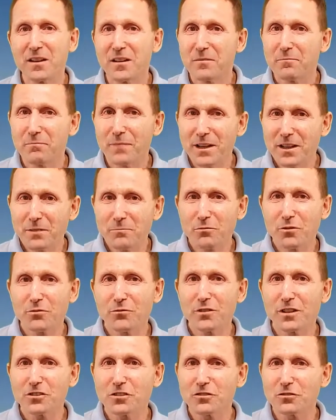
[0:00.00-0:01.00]
many
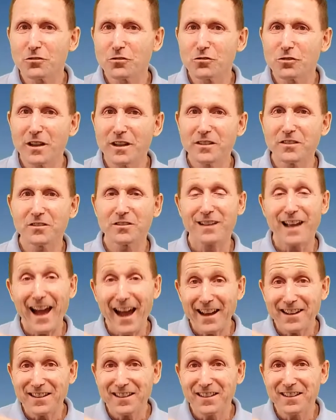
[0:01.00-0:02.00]
professional trainers
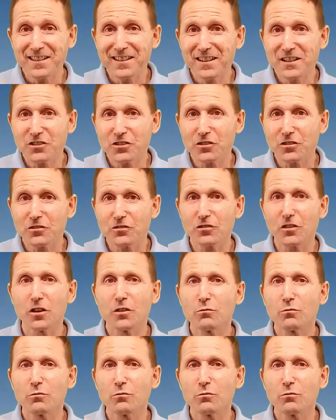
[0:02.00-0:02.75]
and clinicians